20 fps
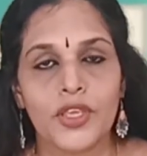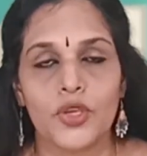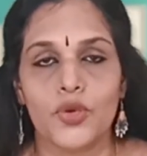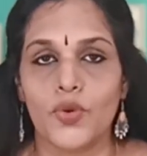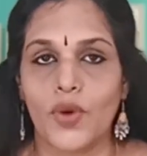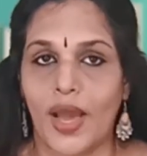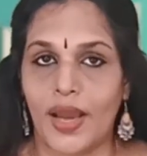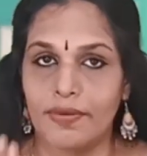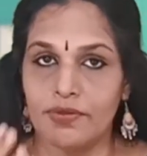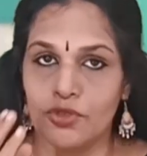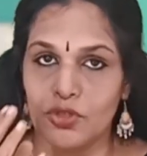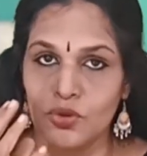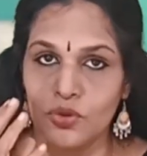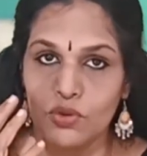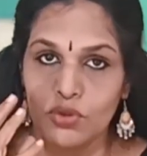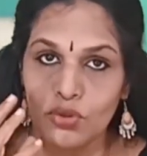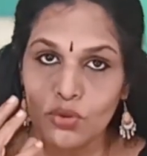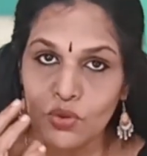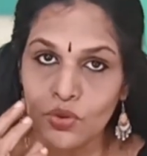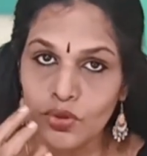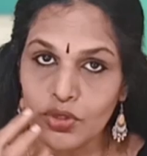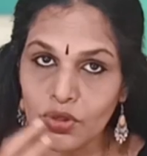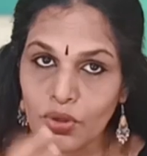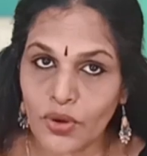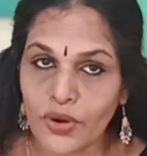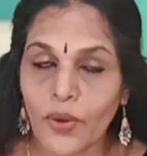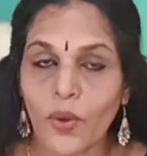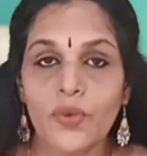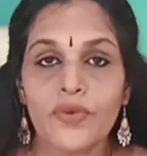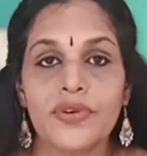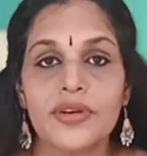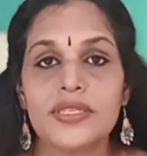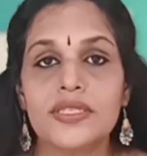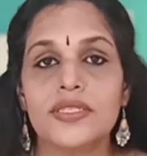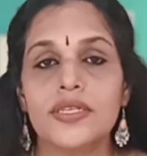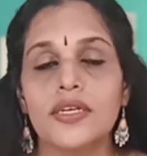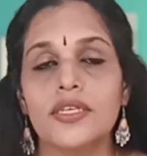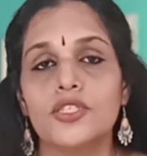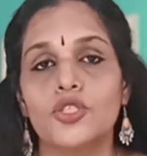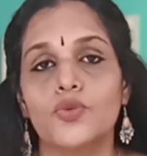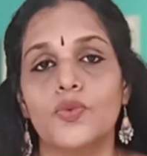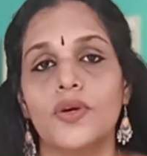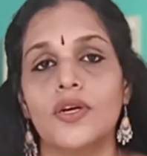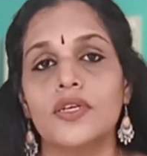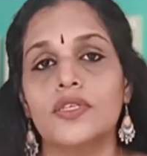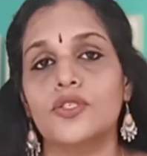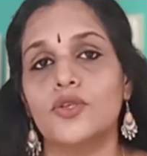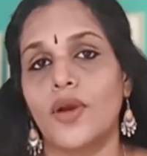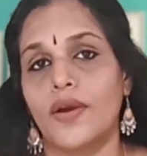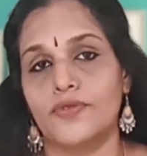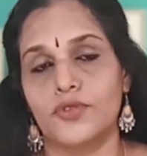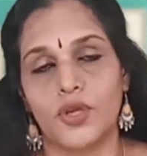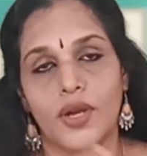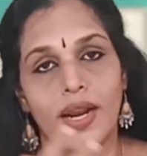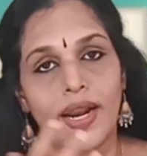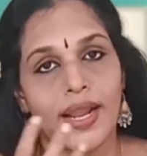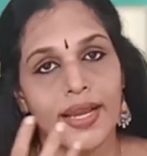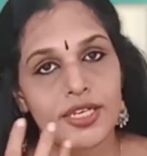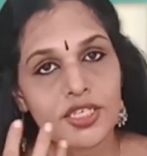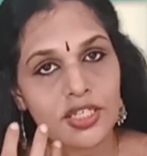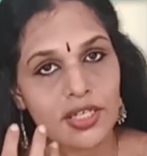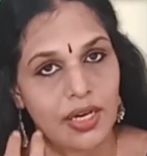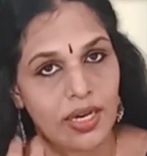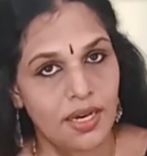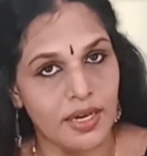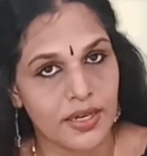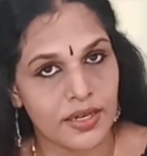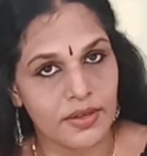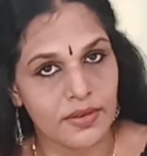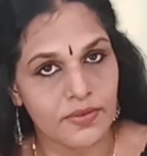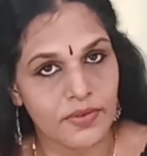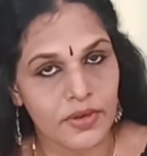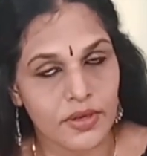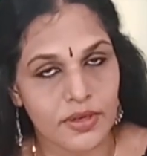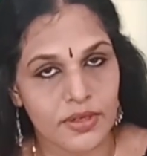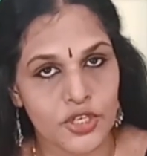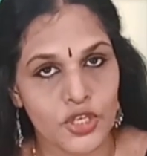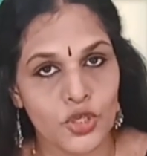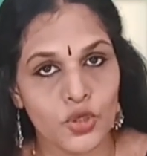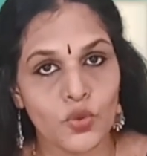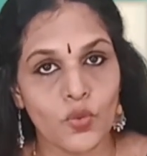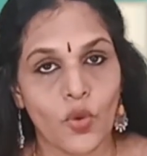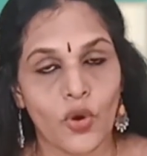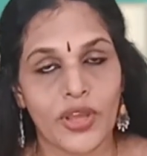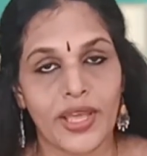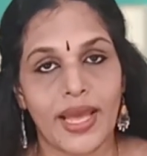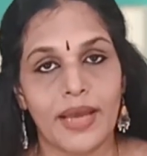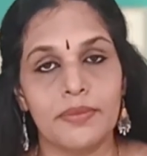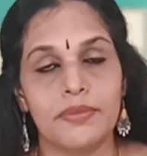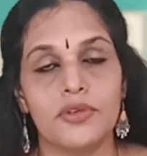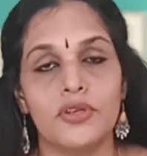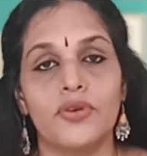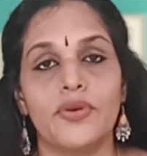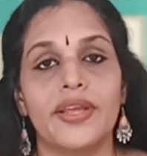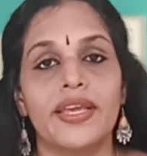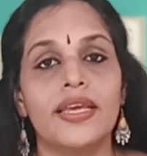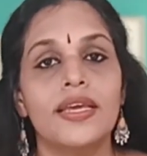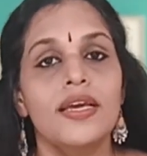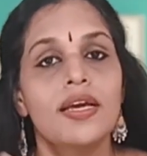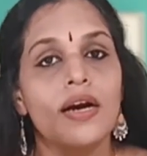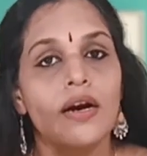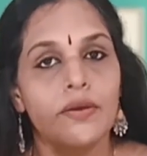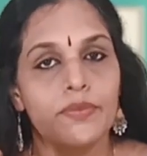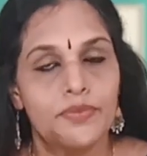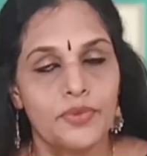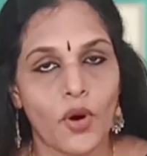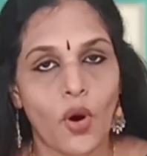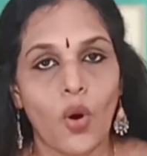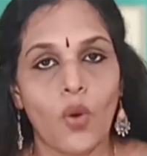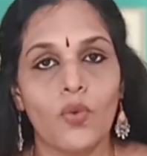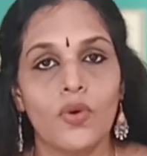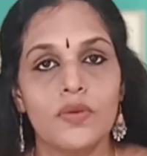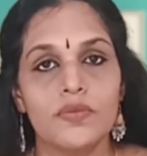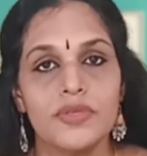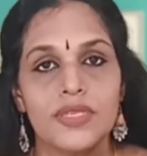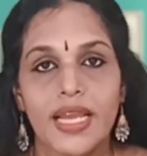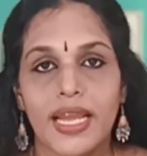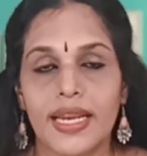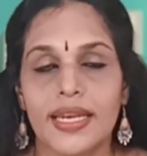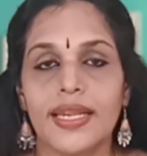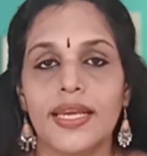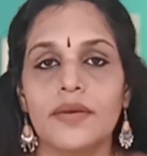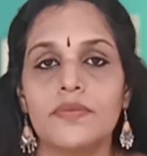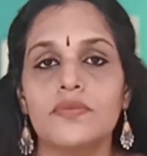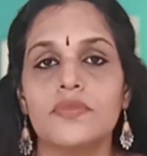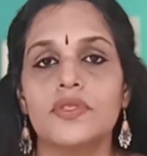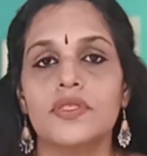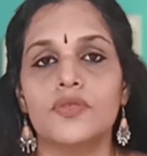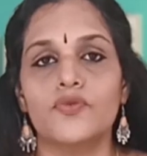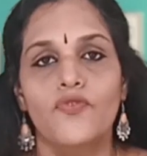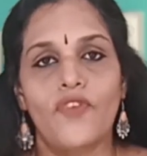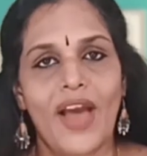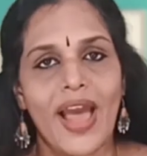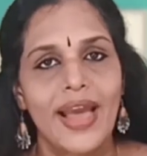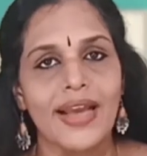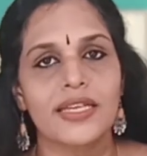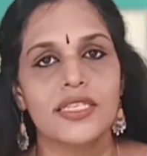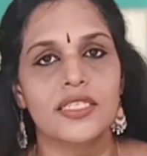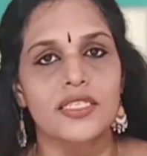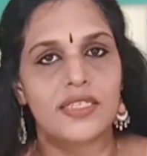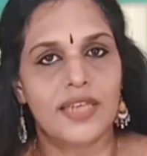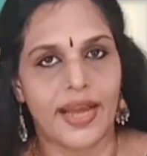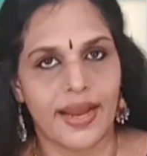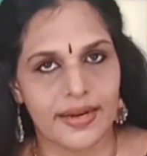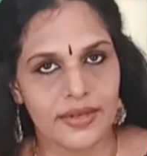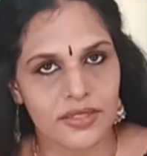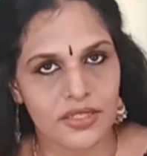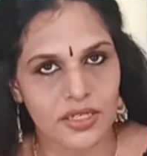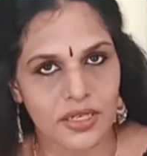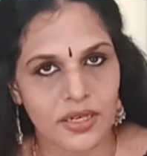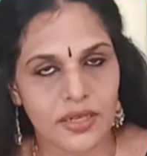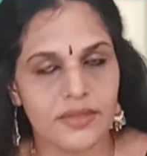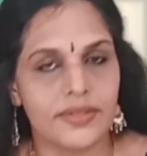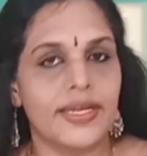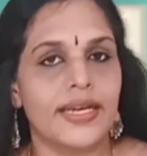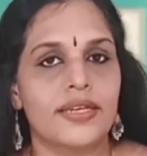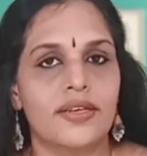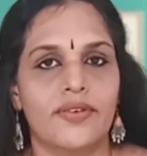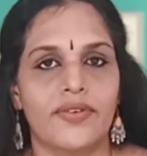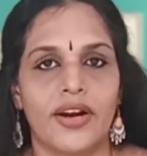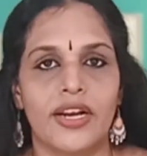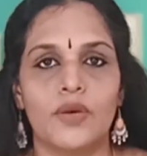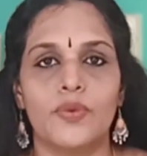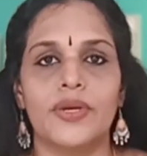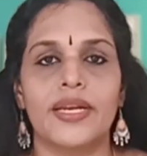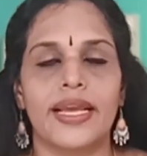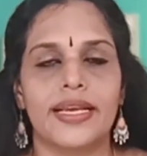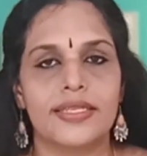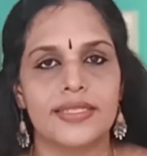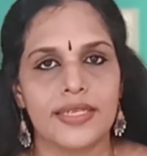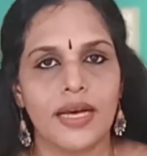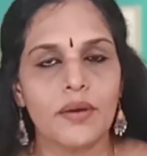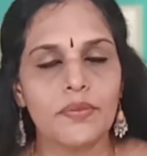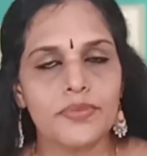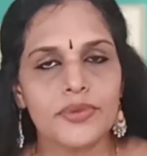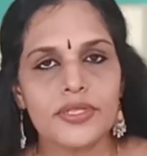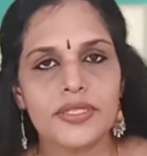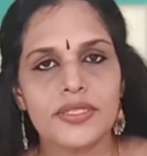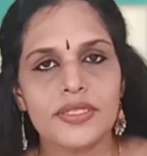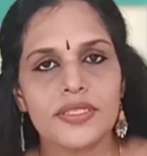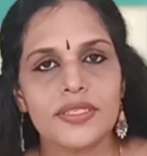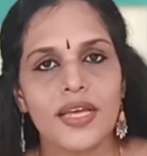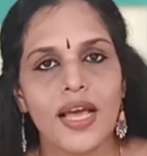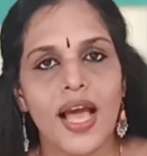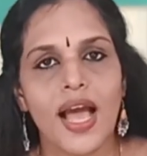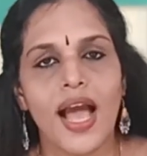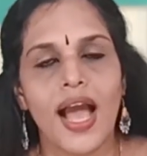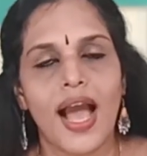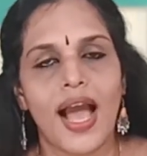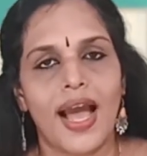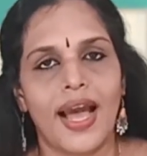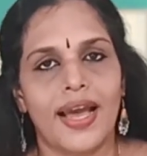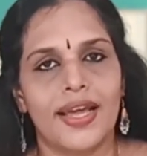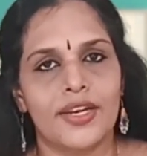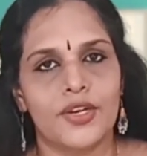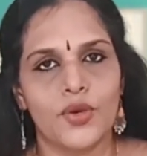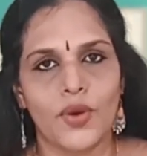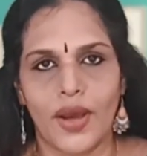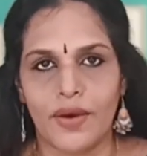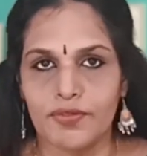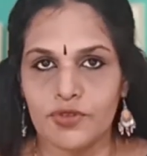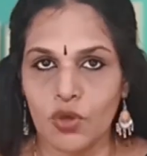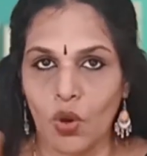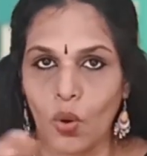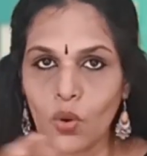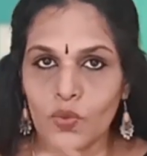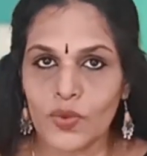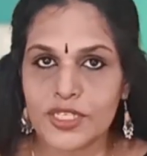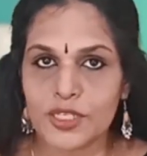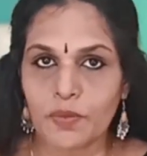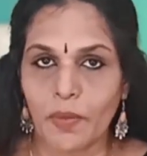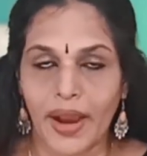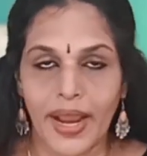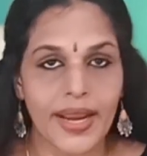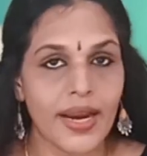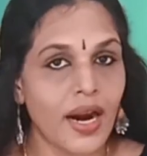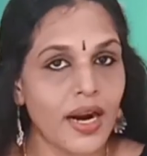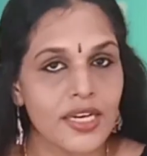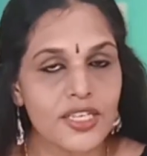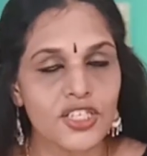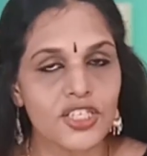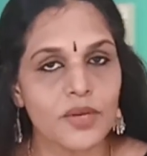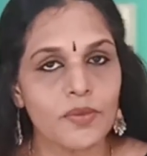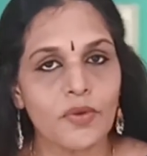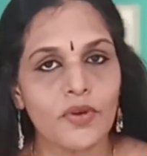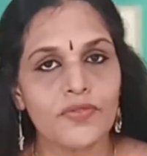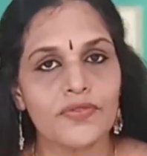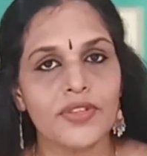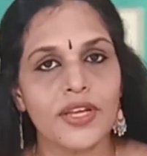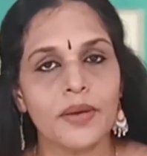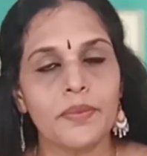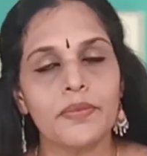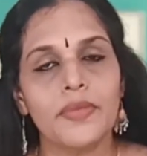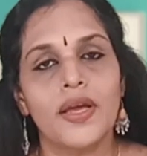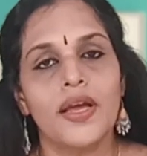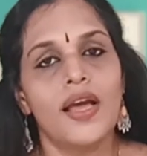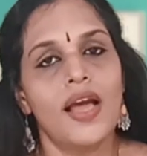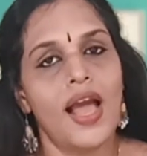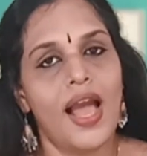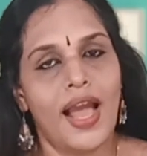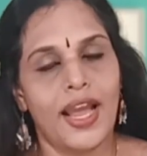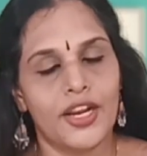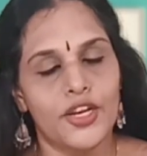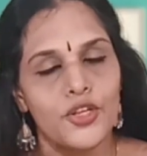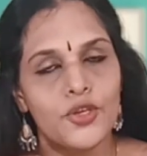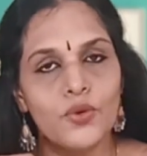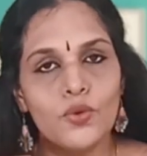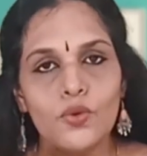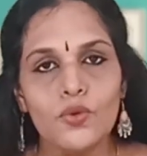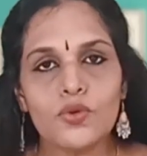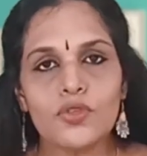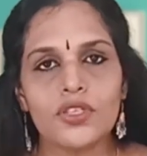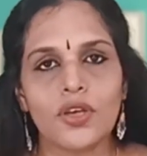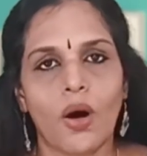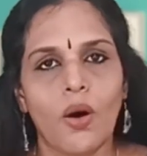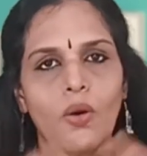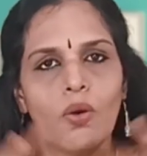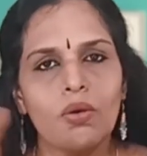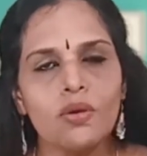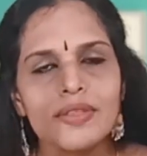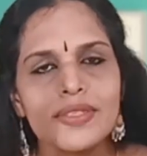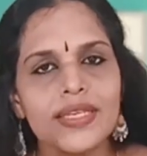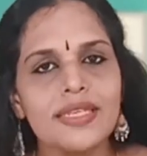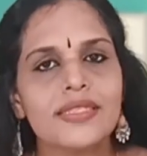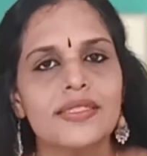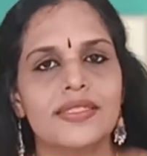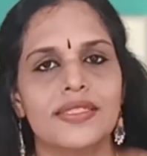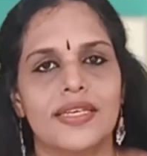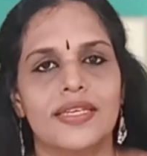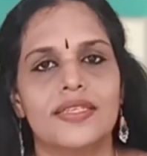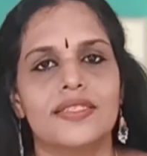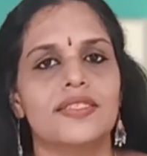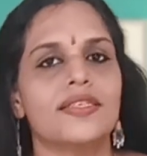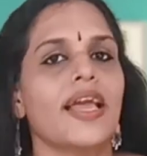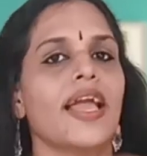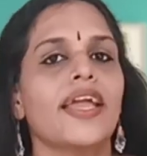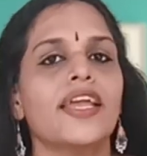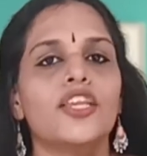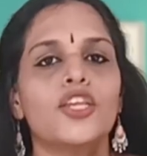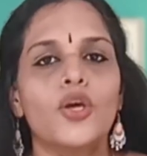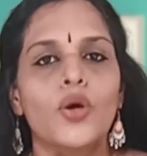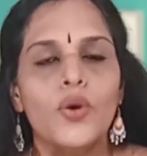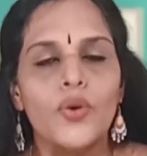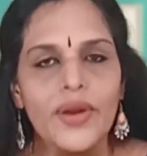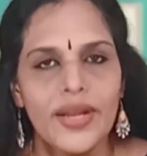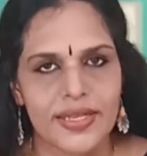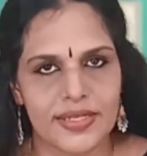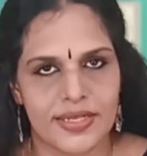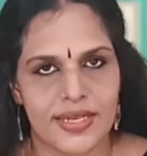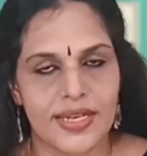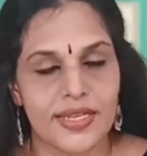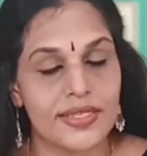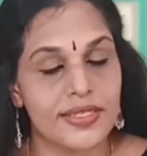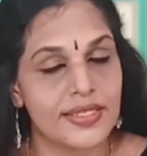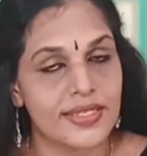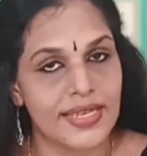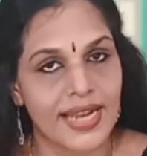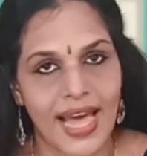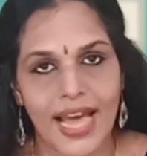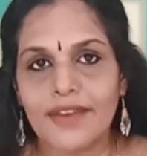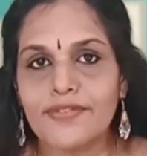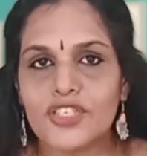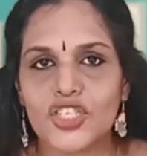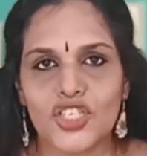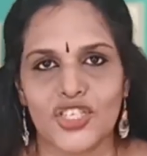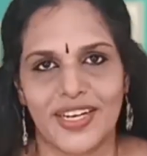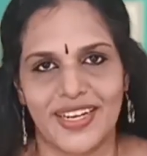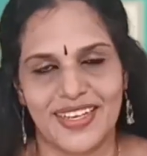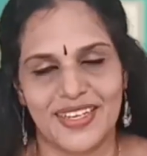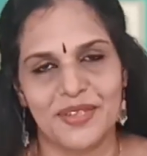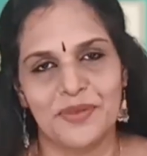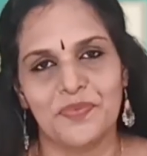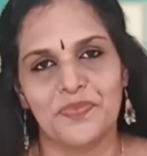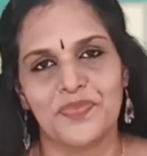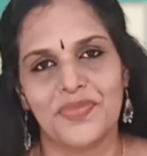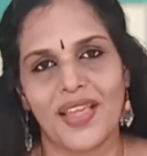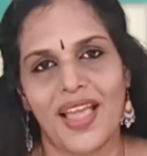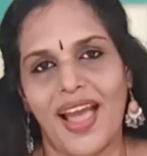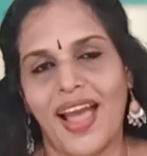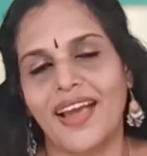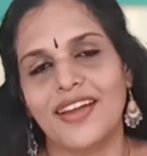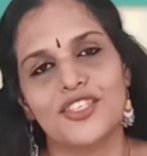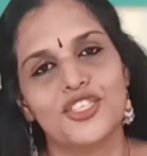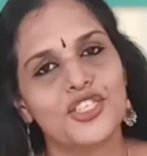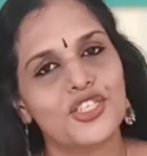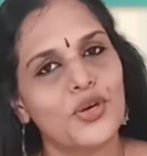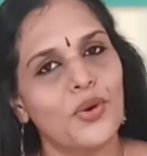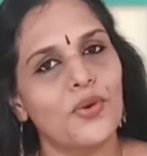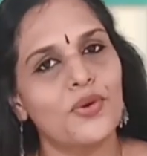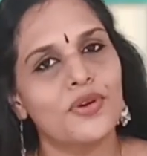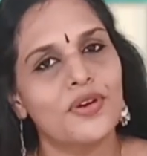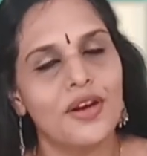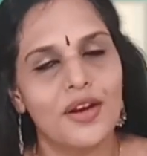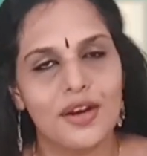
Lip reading: You have to do your own research works, you have to collect new vocabulary, proverbs, idioms, facts and that relevant examples, and you have to always by heart some of them and use all these things in your essays lavishly and score